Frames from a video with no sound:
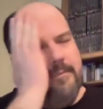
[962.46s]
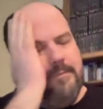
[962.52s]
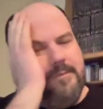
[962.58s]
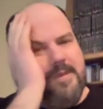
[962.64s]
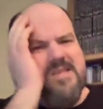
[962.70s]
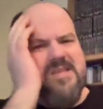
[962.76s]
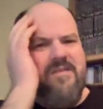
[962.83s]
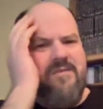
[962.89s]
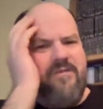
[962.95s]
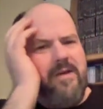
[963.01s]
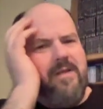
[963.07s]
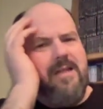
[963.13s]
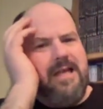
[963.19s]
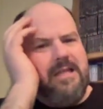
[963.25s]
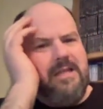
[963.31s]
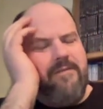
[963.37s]
Doesn't it feel
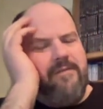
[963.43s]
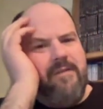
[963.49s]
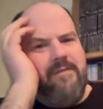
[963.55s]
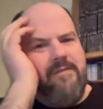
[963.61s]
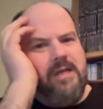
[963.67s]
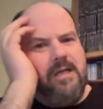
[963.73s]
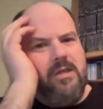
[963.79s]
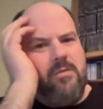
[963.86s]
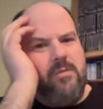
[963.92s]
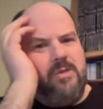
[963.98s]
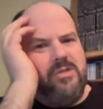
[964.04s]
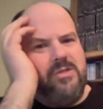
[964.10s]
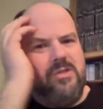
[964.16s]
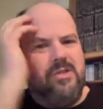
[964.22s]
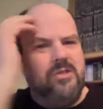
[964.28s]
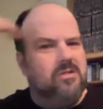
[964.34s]
like the 50th was
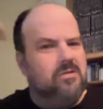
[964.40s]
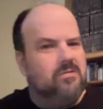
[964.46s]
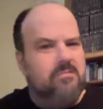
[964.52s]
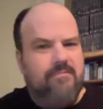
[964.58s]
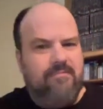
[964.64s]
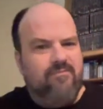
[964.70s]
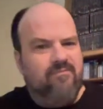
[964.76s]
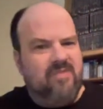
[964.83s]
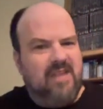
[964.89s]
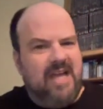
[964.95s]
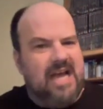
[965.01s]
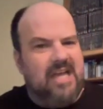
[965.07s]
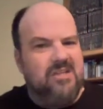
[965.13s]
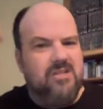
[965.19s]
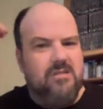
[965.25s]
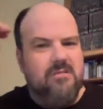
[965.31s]
just
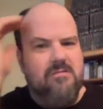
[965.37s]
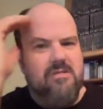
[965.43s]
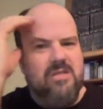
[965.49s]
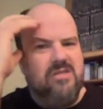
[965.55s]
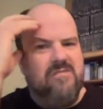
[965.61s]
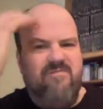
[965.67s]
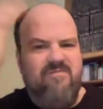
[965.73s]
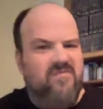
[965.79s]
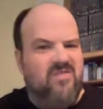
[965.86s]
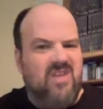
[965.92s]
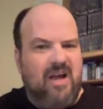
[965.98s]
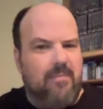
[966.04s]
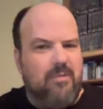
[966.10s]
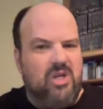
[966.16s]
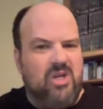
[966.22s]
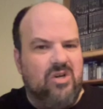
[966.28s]
a
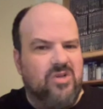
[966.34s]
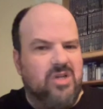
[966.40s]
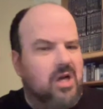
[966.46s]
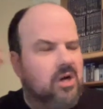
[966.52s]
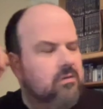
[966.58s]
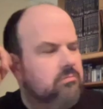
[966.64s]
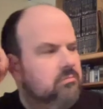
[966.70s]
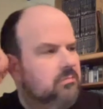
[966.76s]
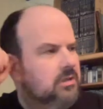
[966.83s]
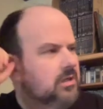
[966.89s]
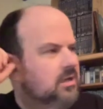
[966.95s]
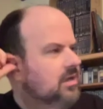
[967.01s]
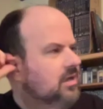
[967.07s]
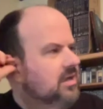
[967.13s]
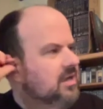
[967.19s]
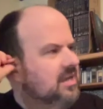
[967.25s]
couple years ago?
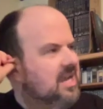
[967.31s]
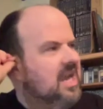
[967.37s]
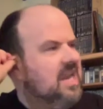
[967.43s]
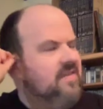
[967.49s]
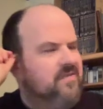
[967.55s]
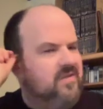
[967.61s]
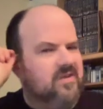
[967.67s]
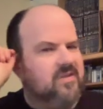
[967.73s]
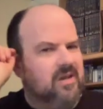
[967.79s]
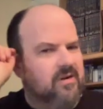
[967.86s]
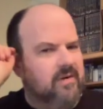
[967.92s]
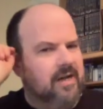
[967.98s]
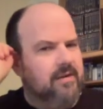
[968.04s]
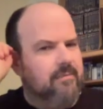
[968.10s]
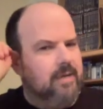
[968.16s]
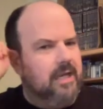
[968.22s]
Kind of feels that
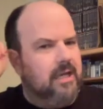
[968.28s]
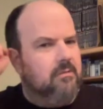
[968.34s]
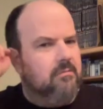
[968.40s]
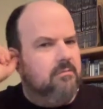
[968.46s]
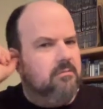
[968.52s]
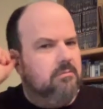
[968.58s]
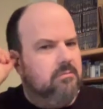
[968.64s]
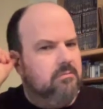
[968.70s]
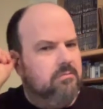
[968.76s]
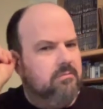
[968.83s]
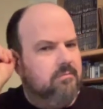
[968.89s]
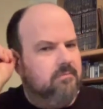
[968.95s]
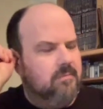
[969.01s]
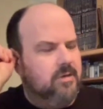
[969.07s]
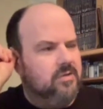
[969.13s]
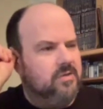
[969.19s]
way to me.
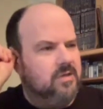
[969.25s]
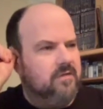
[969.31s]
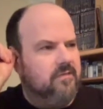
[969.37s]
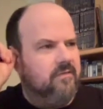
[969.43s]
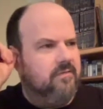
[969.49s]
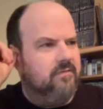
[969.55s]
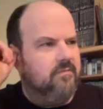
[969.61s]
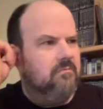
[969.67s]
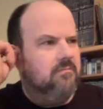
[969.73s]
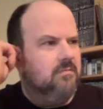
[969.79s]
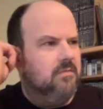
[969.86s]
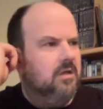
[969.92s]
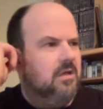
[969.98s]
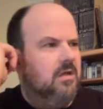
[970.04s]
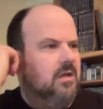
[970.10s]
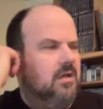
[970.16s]
Most
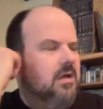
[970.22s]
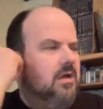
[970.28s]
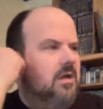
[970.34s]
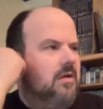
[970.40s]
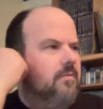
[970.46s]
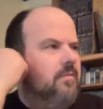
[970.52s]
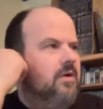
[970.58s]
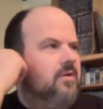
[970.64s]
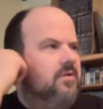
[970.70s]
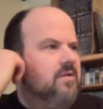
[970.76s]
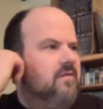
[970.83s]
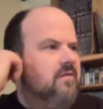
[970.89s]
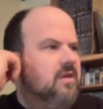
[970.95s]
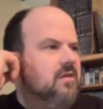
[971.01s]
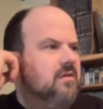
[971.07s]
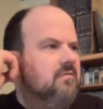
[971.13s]

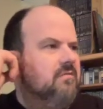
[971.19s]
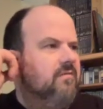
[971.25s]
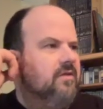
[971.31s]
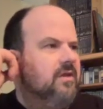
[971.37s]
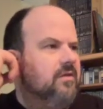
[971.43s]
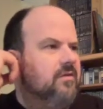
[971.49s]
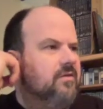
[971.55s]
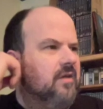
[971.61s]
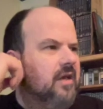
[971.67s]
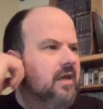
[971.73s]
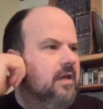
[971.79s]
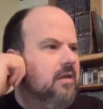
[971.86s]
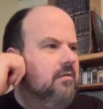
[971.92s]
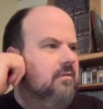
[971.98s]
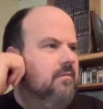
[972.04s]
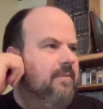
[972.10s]
of this feels
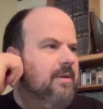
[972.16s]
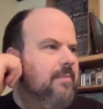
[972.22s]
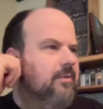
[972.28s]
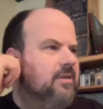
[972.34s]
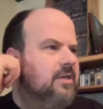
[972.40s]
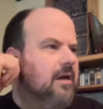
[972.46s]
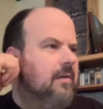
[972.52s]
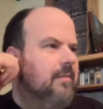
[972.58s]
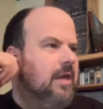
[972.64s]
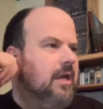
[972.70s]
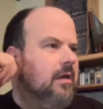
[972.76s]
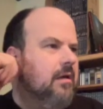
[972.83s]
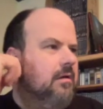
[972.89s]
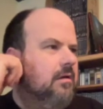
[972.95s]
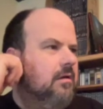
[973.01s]
like people tell me,